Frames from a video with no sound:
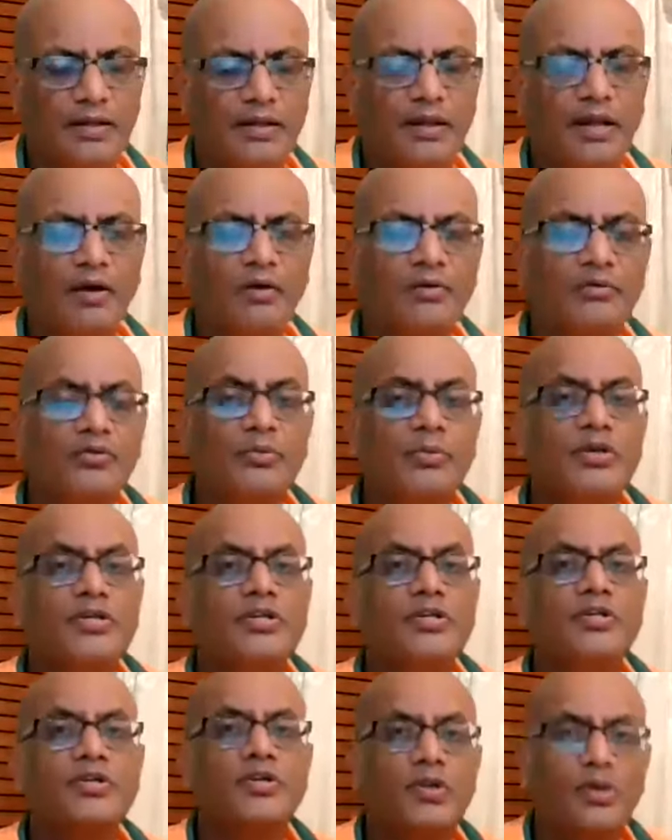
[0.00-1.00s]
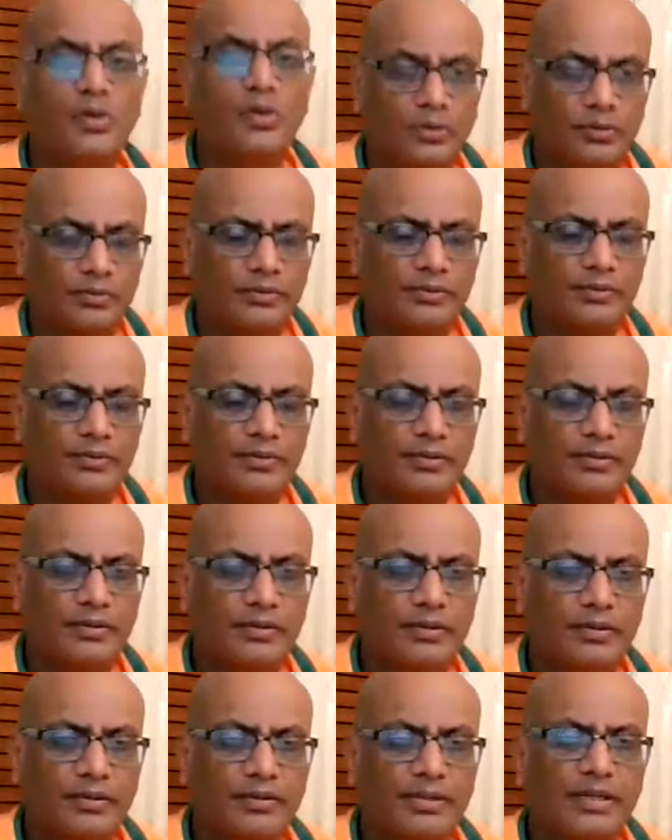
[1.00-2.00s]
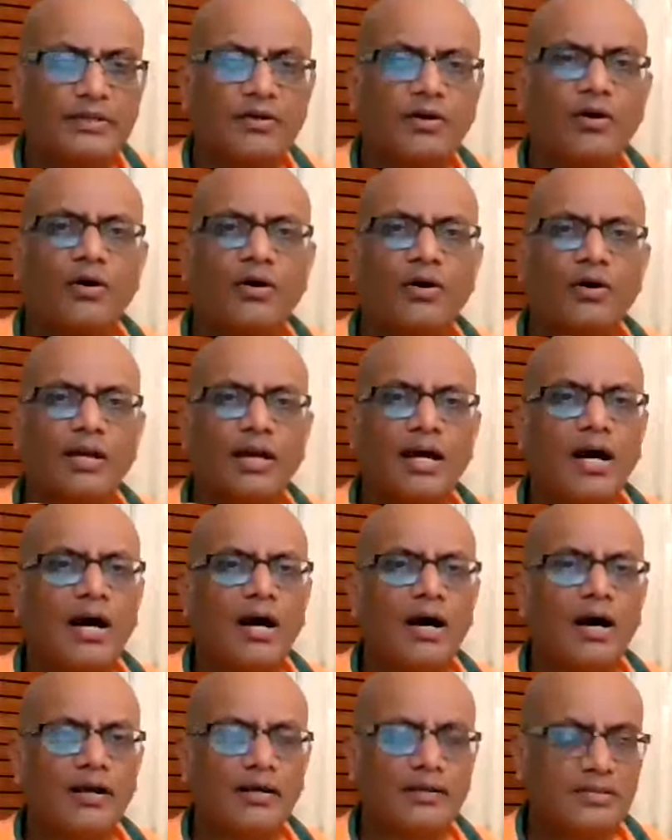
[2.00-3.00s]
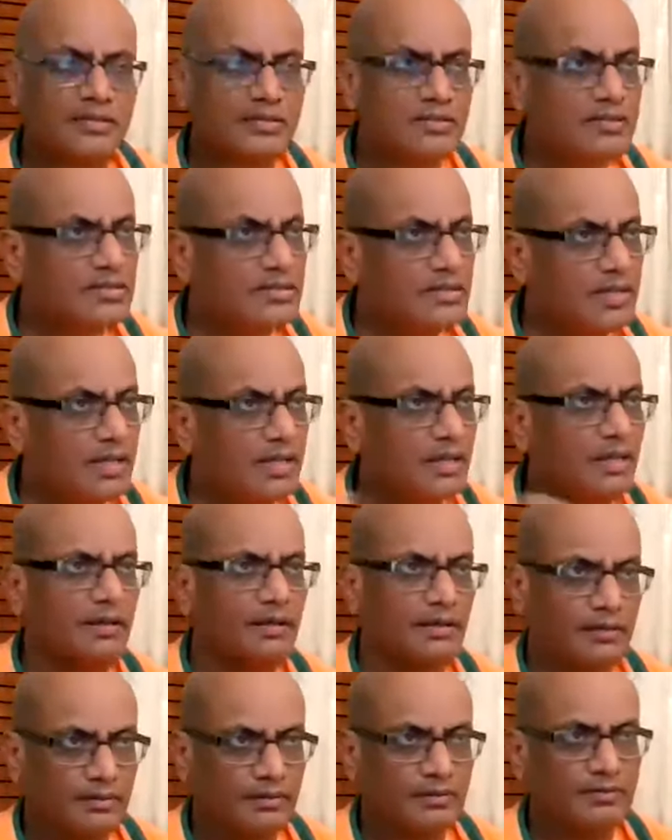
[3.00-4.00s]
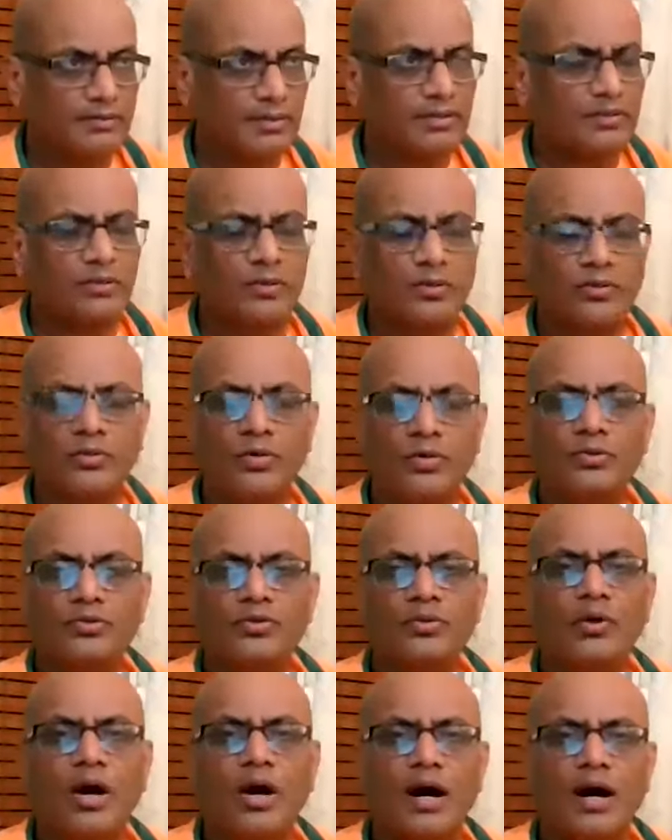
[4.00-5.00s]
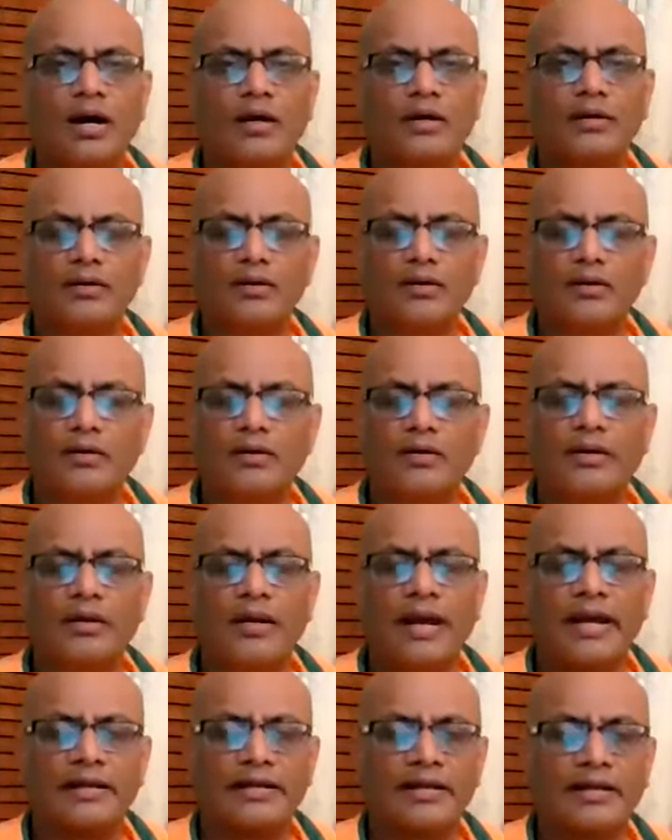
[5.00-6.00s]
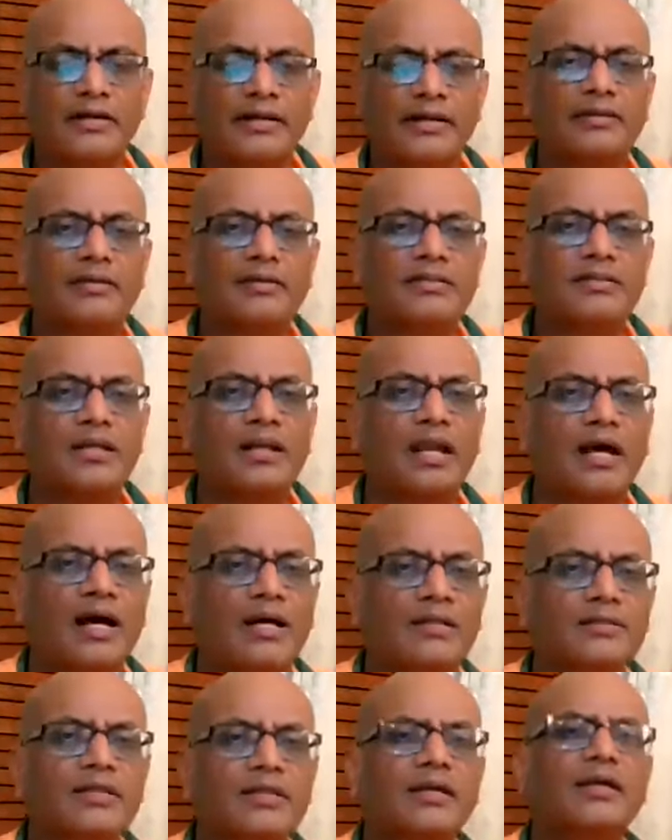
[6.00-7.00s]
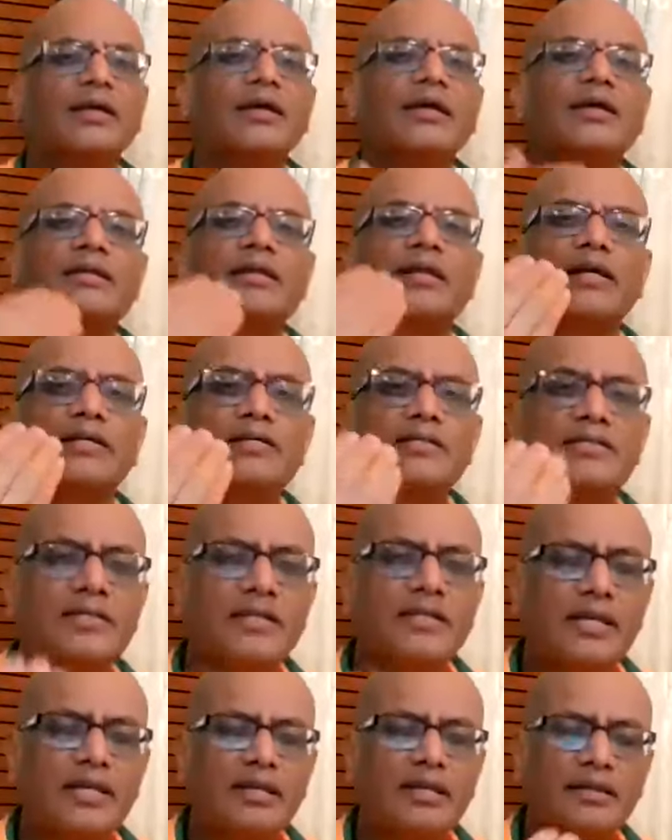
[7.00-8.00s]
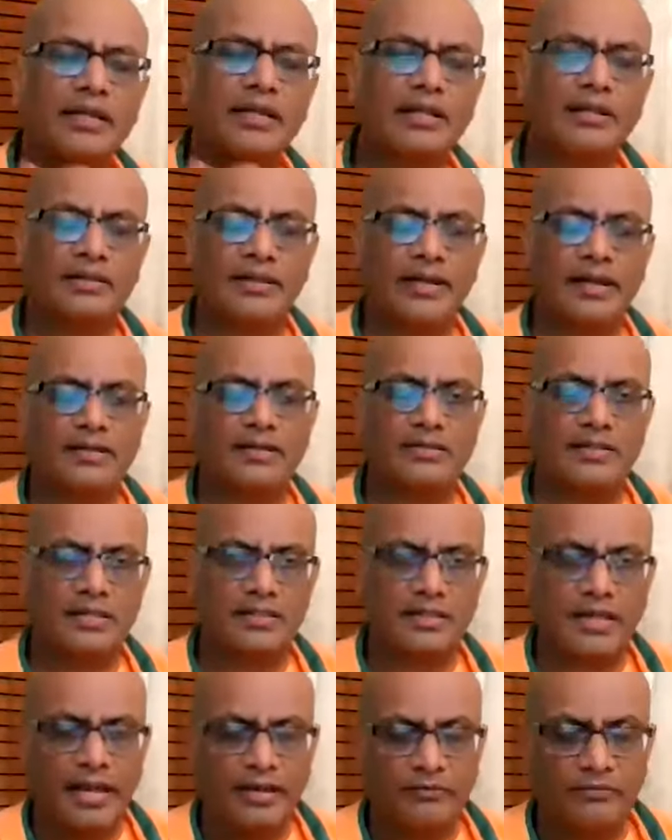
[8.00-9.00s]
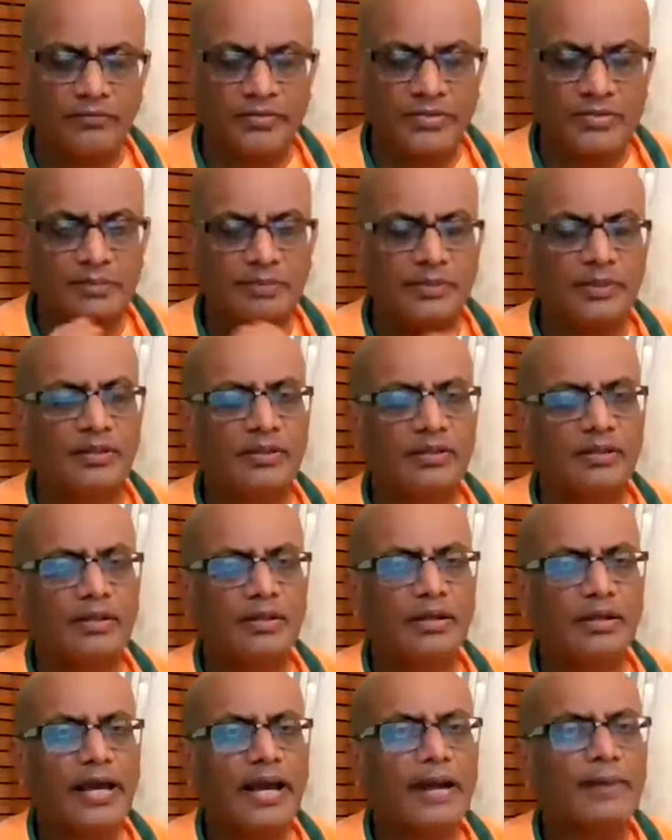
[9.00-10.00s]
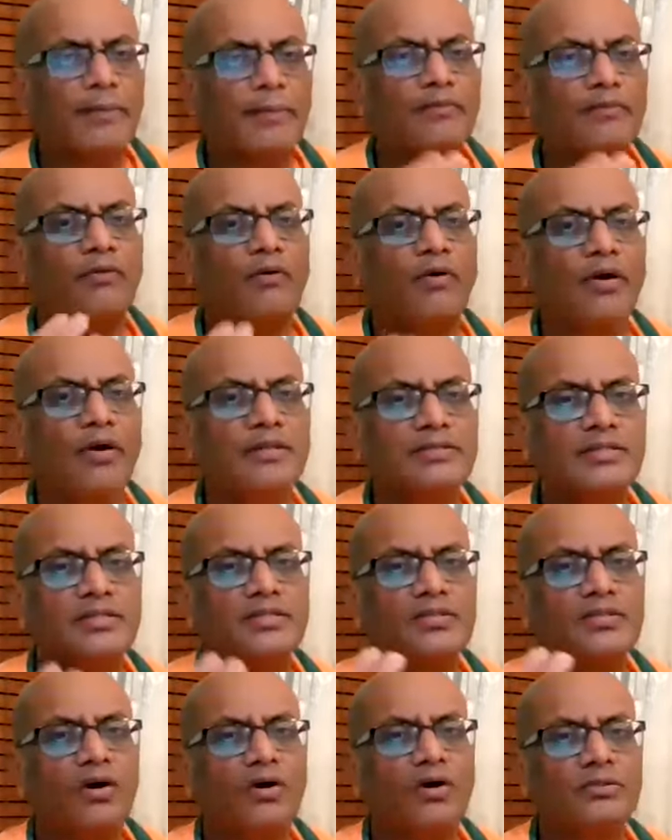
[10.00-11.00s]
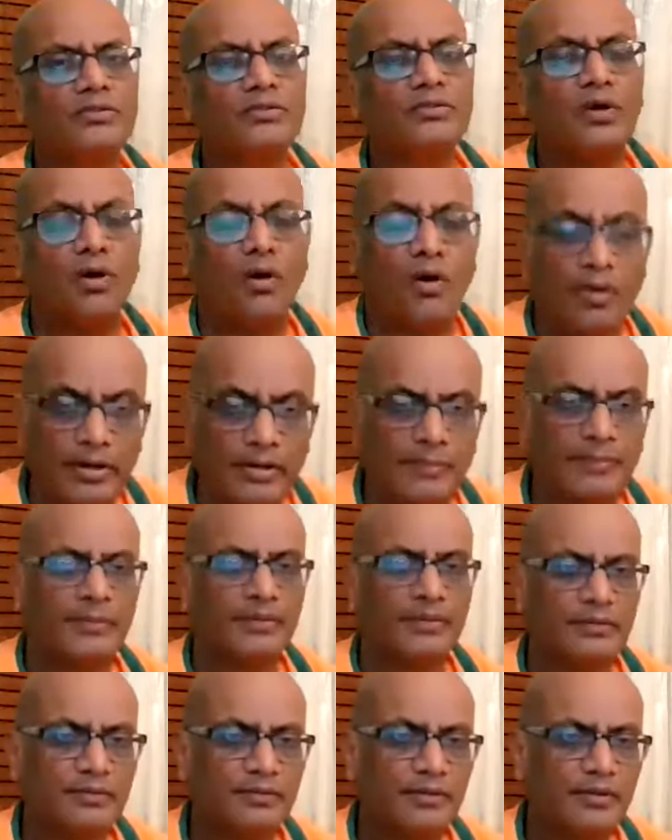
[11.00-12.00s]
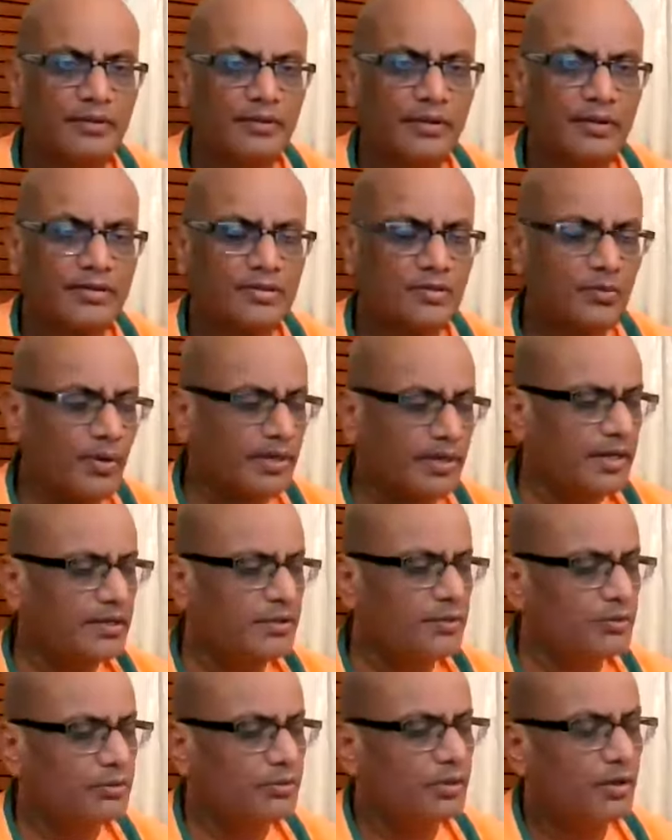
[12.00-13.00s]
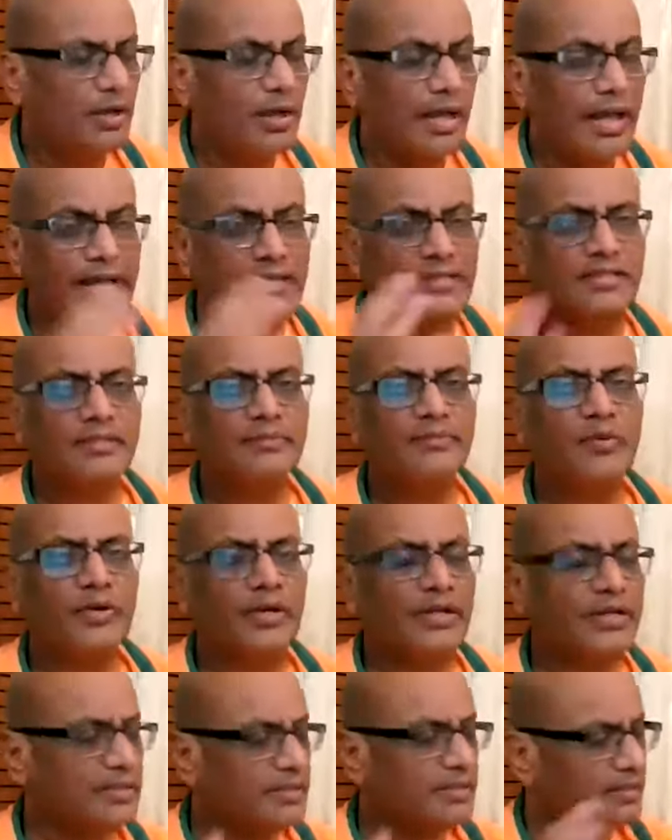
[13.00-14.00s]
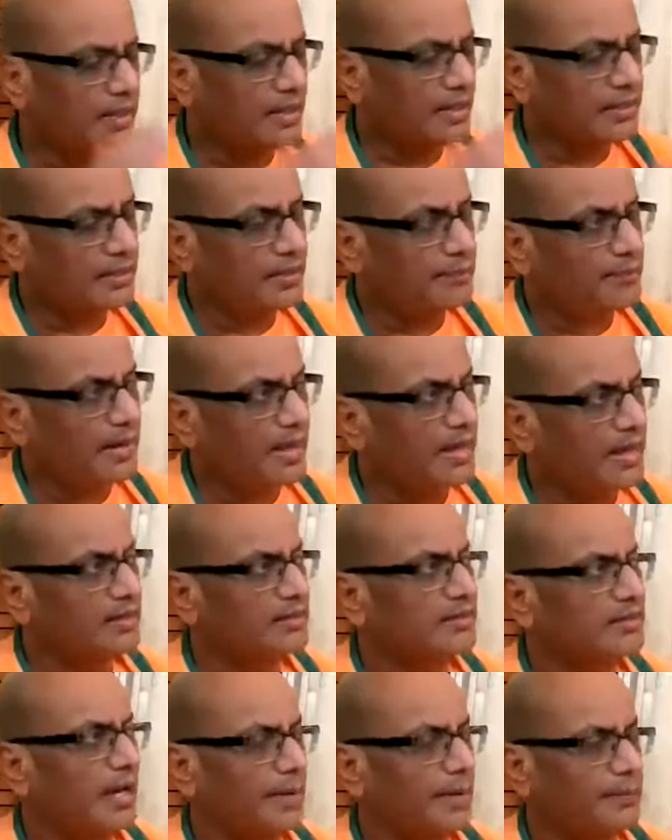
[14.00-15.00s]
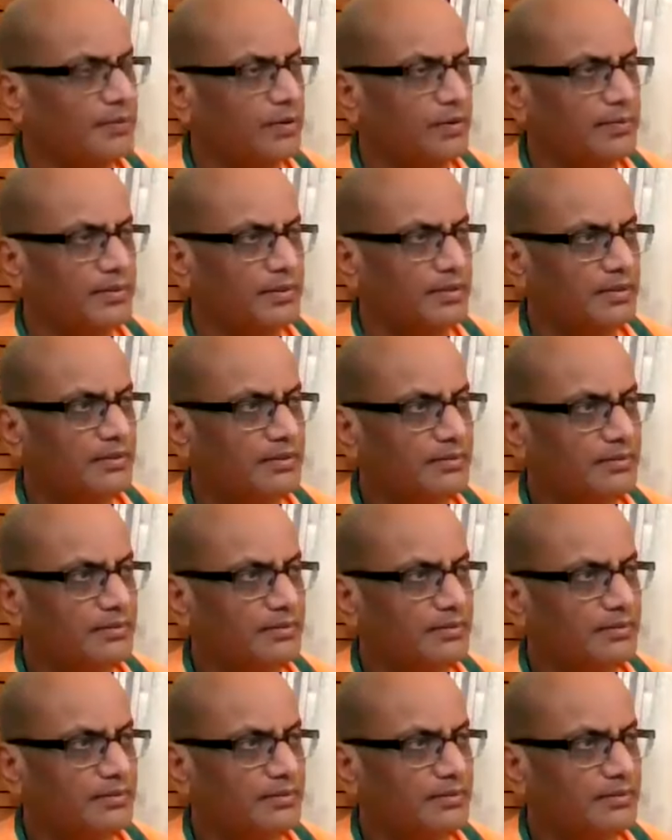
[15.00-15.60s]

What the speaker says: Now, to be sure that all are seeing, that those who are attending this class, they are seeing, they are just, I am visible and my voice is also audible. So what I do as a monitor, I keep another laptop here.